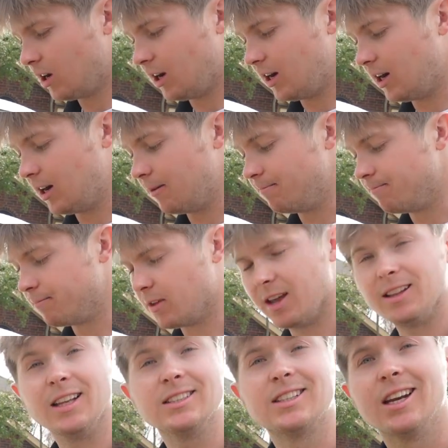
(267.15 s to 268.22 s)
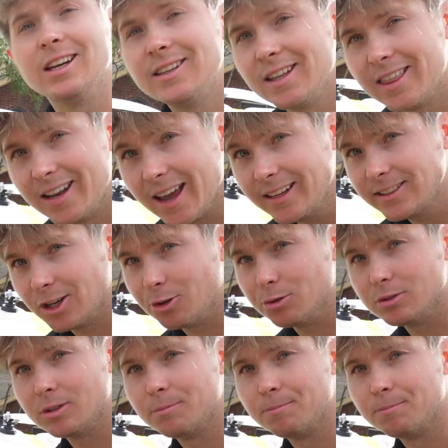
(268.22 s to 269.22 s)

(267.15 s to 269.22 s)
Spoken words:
And let's get into the next hose.